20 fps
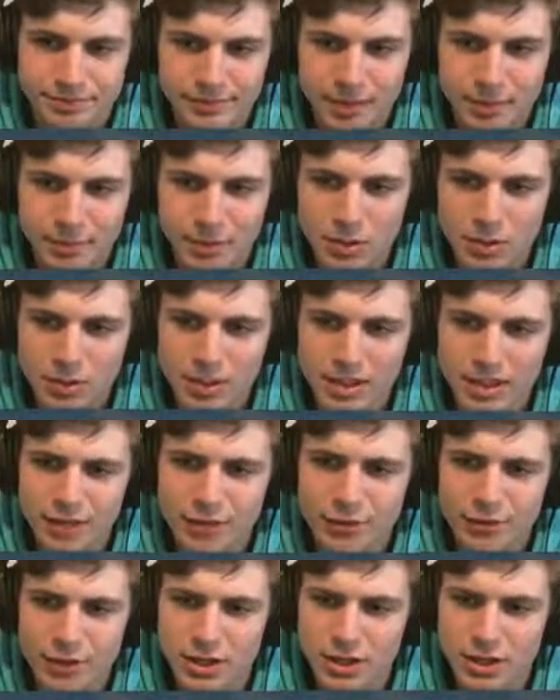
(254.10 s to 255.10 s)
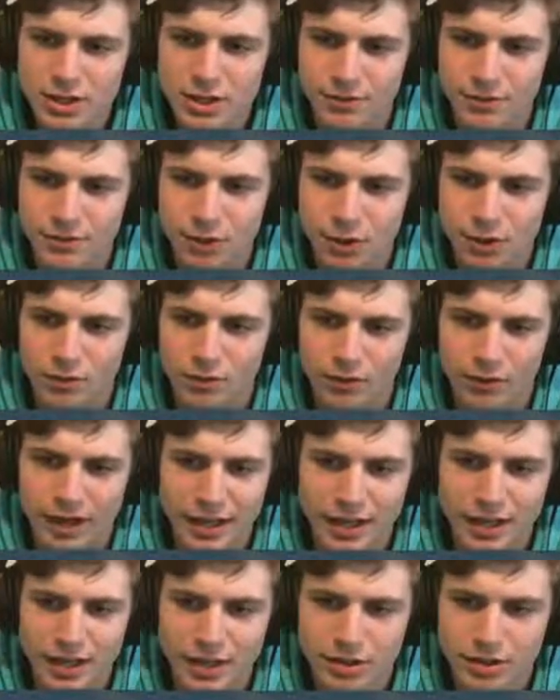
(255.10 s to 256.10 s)
mostly inefficient if you're
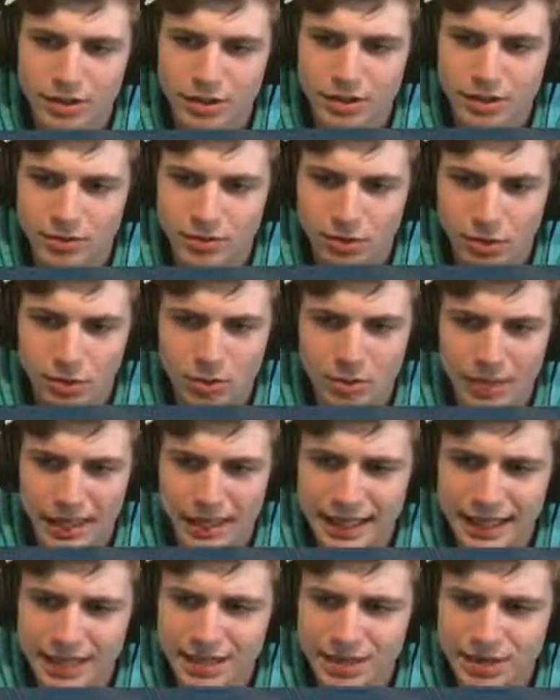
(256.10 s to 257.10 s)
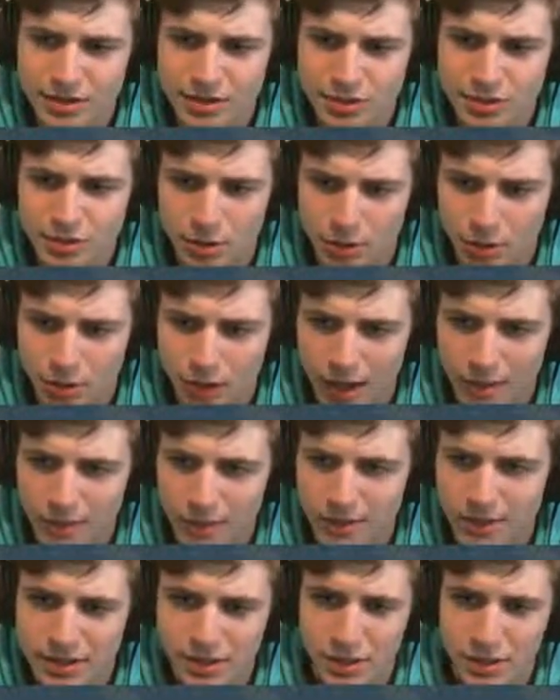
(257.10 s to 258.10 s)
fighting on your land and your
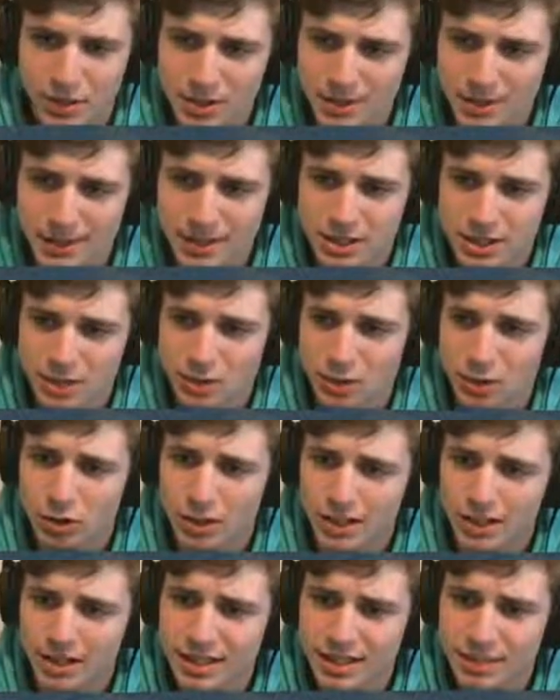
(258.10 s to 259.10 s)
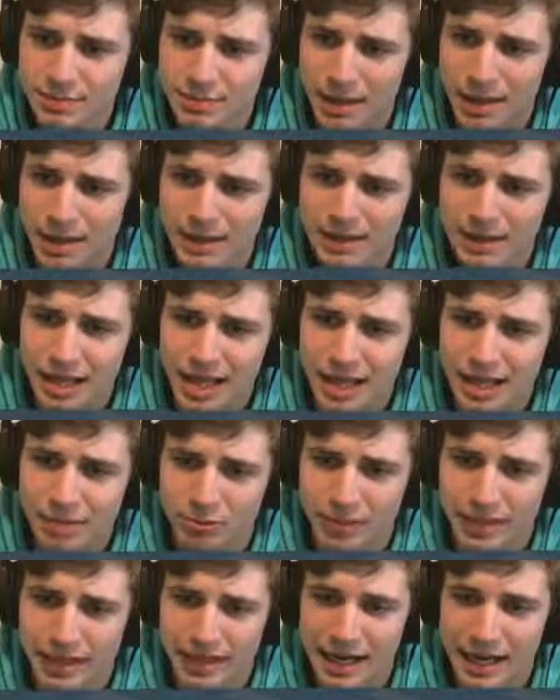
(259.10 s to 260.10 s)
property is always being destroyed. Look at this, my lawn
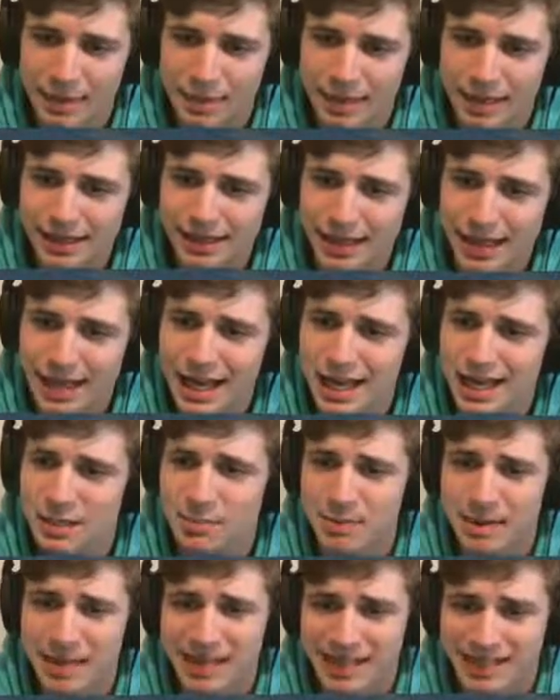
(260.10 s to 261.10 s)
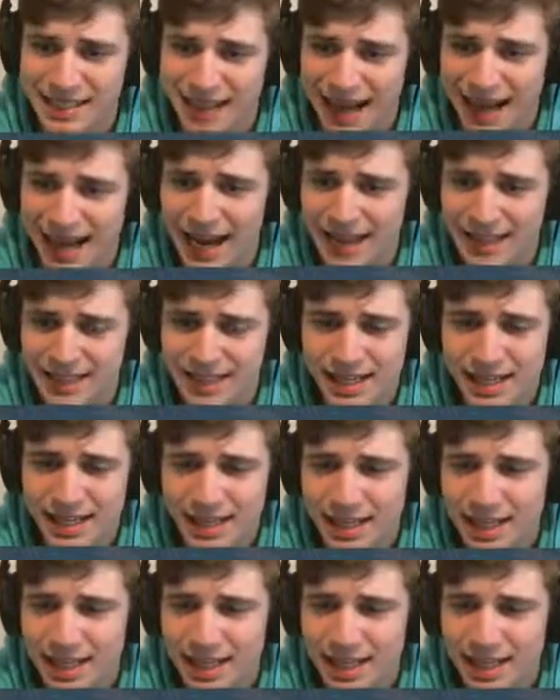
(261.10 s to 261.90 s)
right now. My lawn is being attacked.